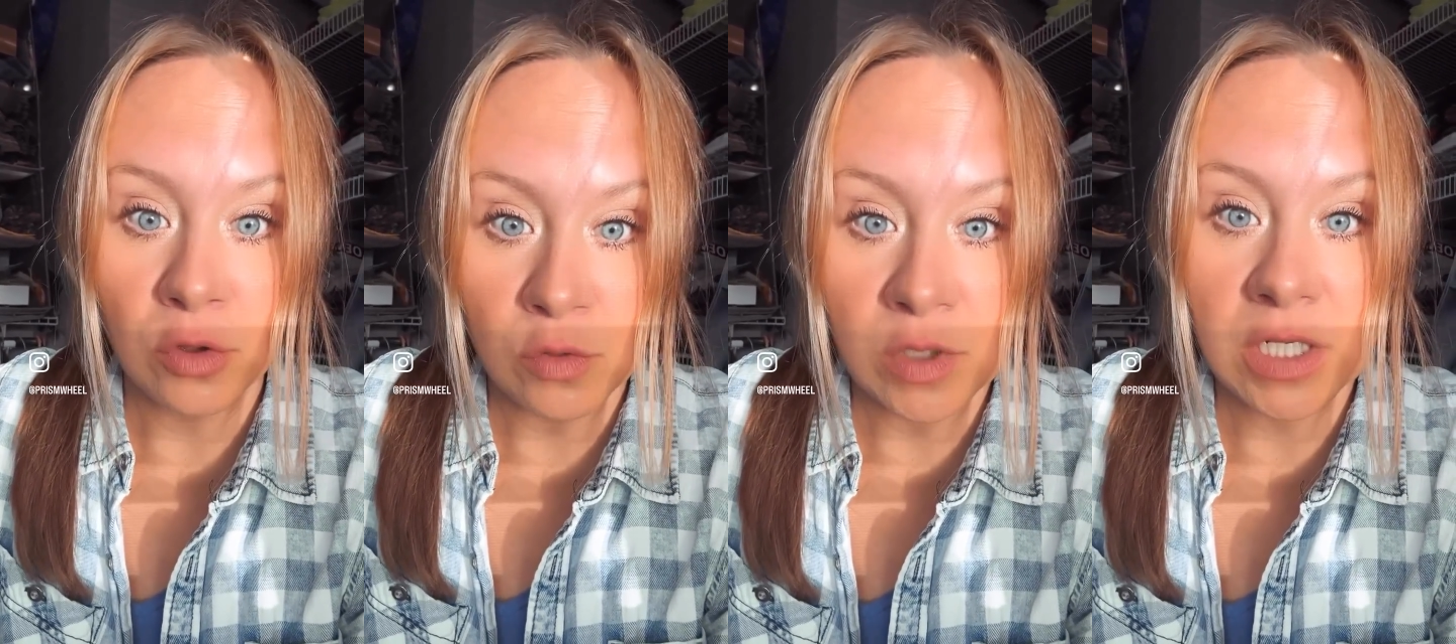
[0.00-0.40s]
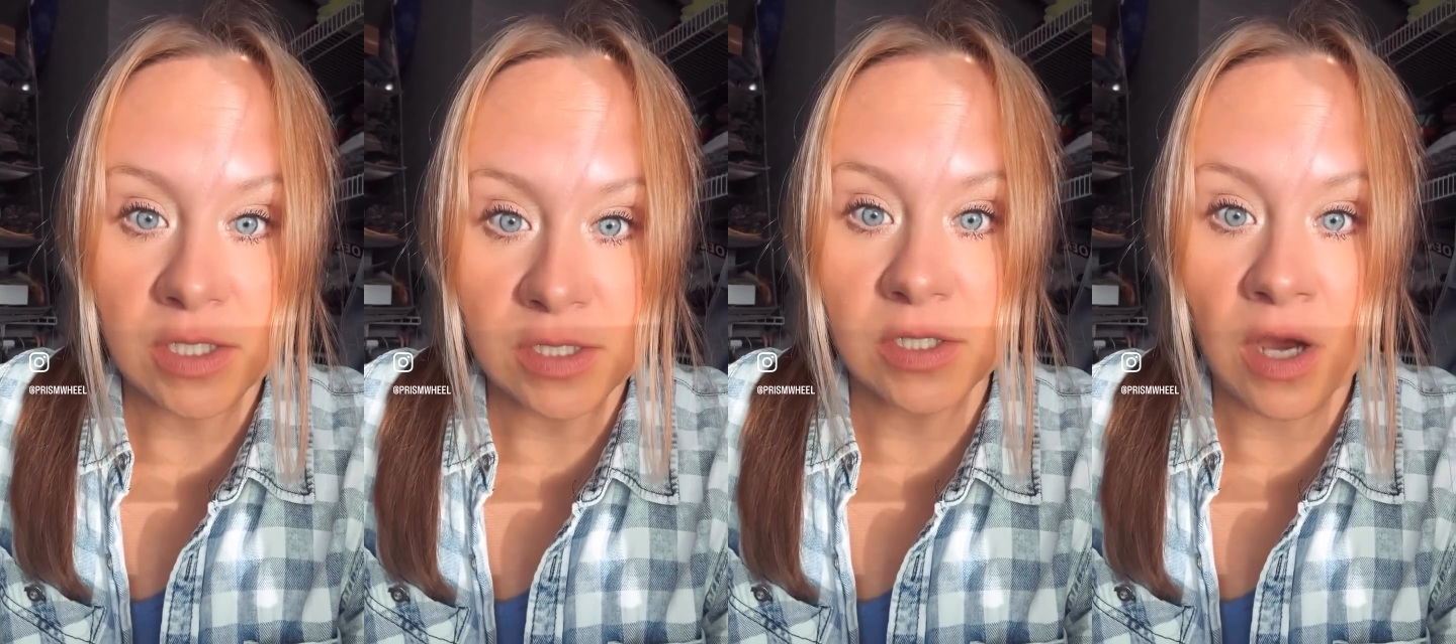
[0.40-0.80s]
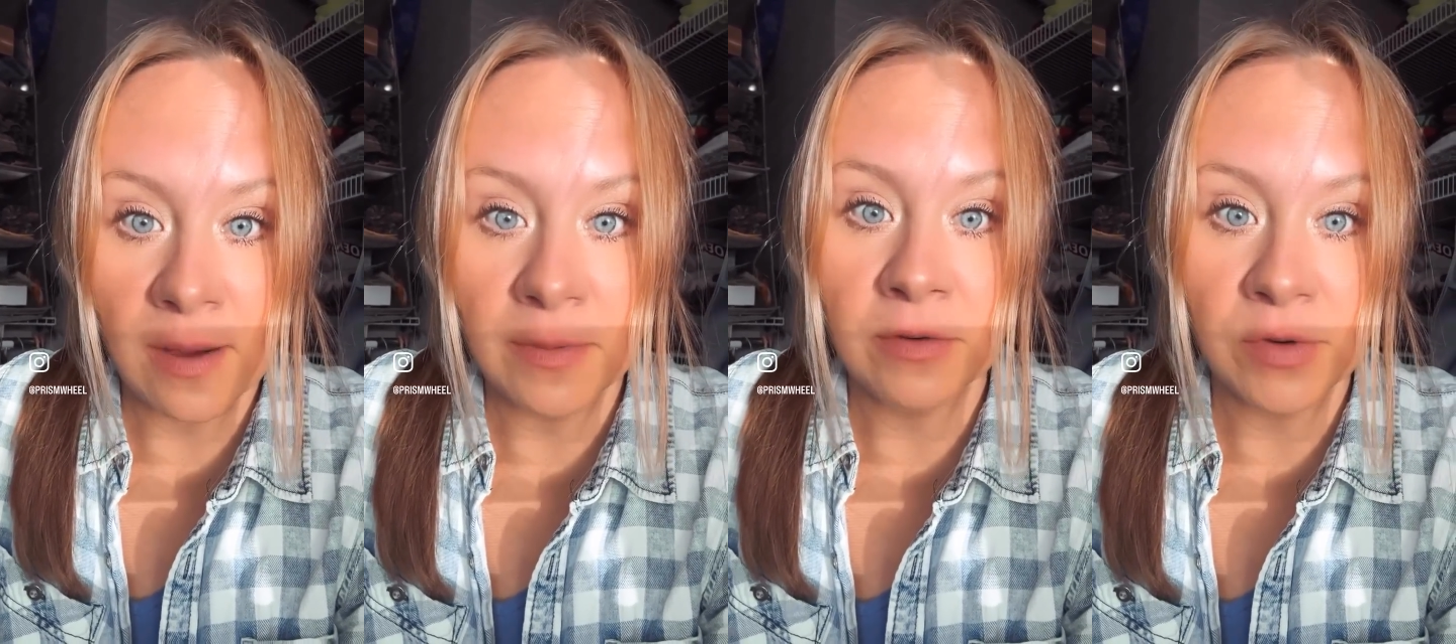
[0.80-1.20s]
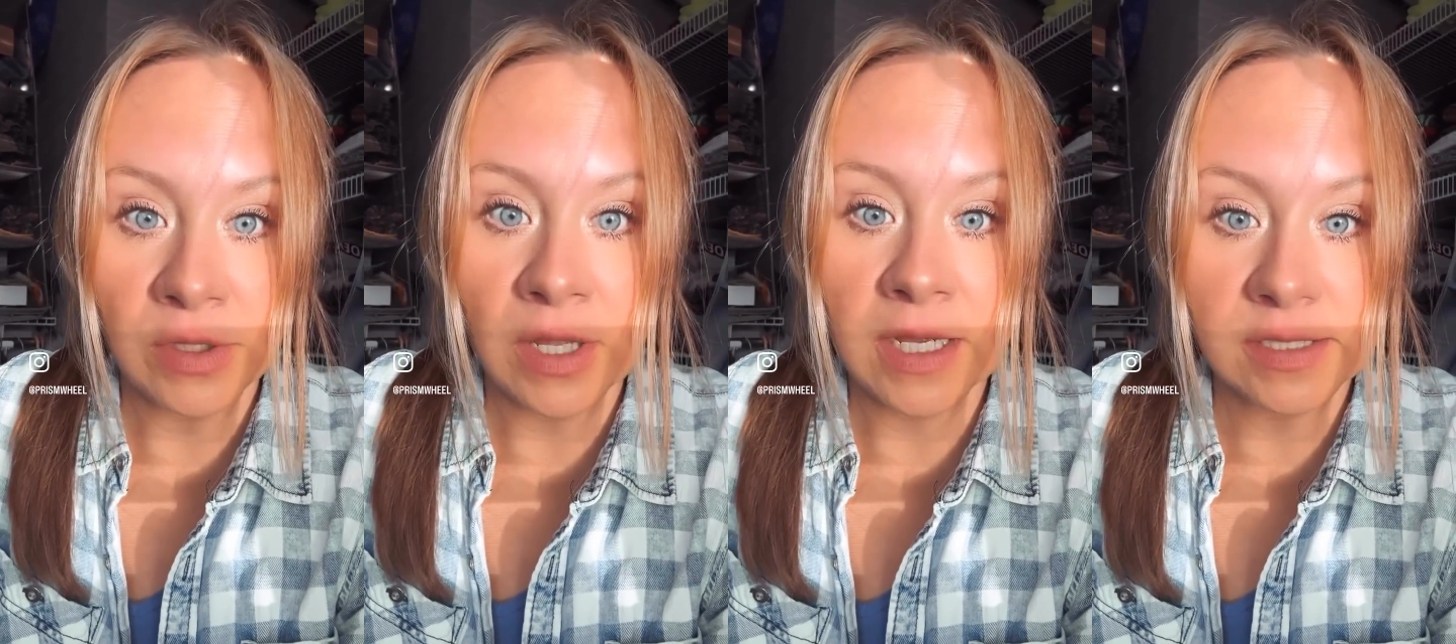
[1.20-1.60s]
You need to stop and
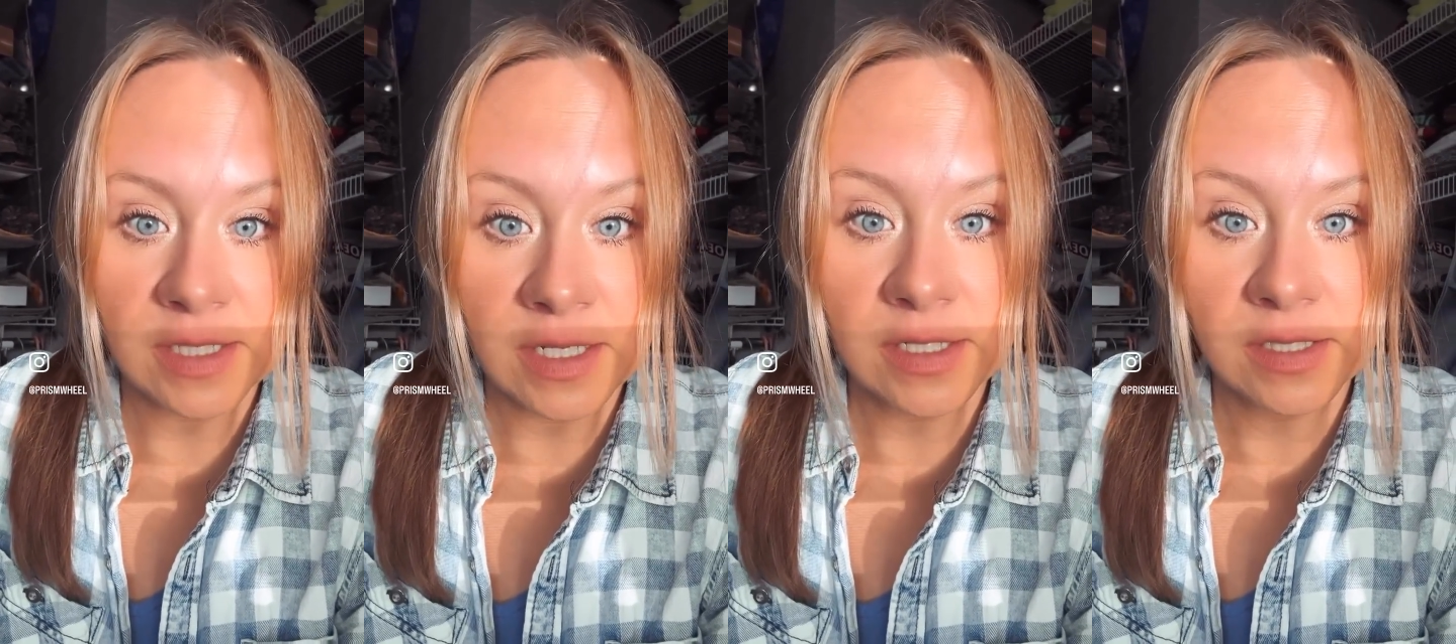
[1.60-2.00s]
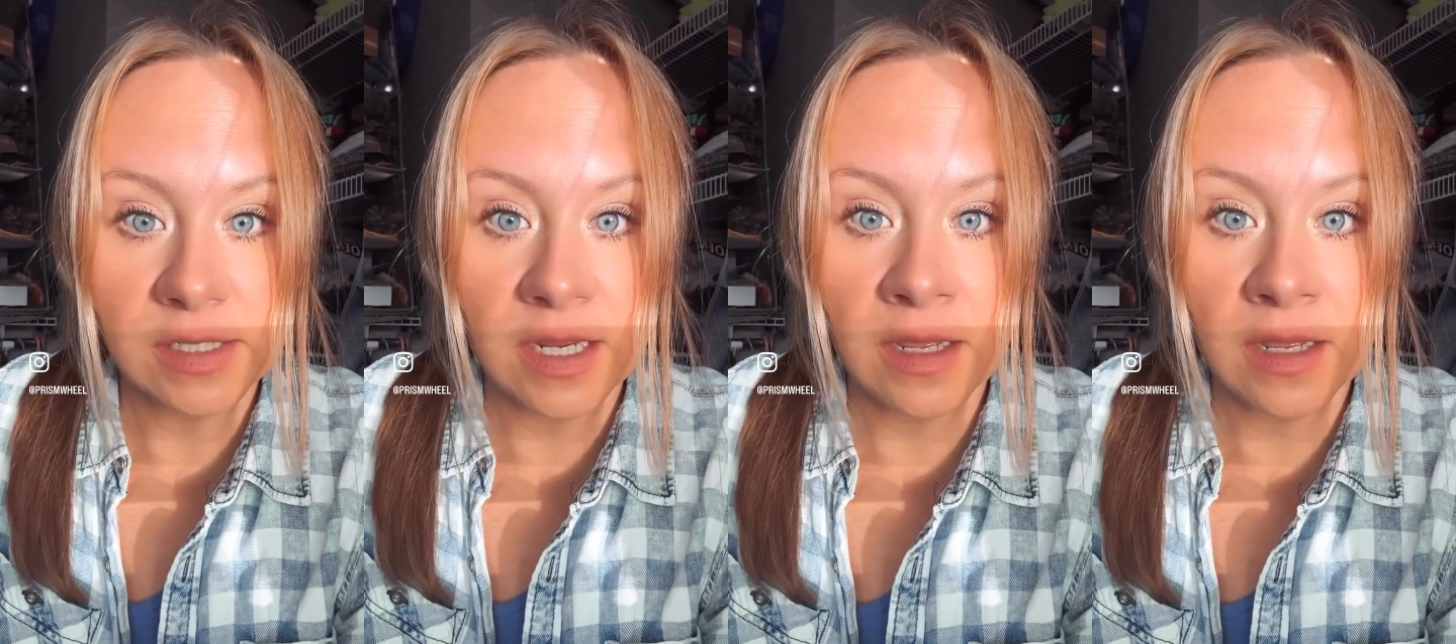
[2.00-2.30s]
realize this.